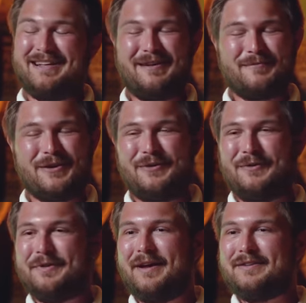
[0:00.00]
that I'm going to
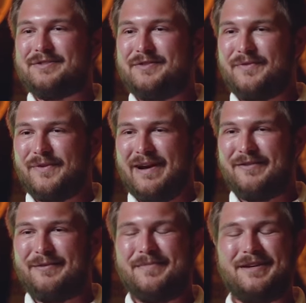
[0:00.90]
hold on to
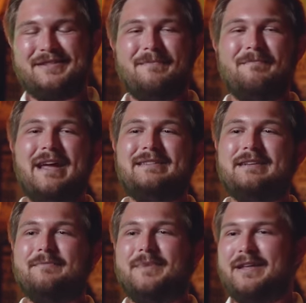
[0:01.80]
forever, but it's
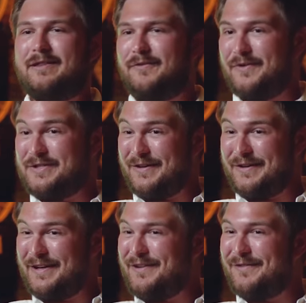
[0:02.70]
amazing to be in the
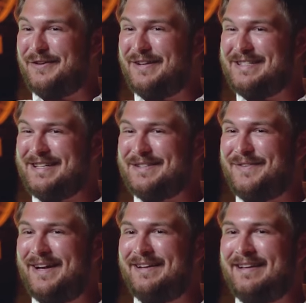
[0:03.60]
fraternity of lunatics
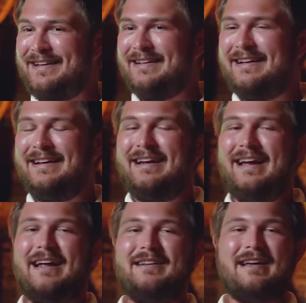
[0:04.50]
finally
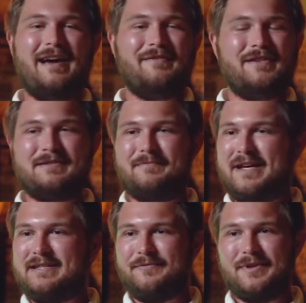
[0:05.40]
and to have these
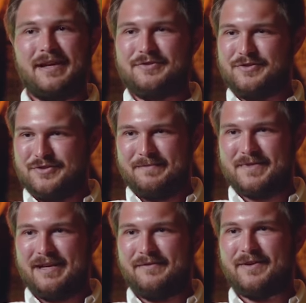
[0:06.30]
amazing
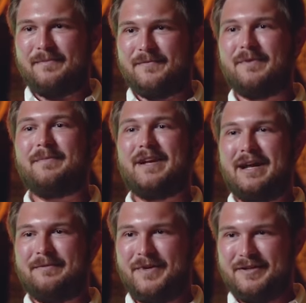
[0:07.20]
relationships that have come from the
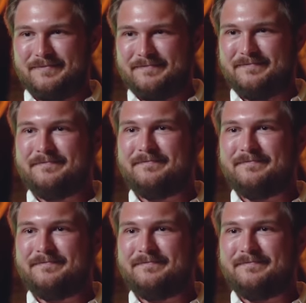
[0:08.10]
cannonball.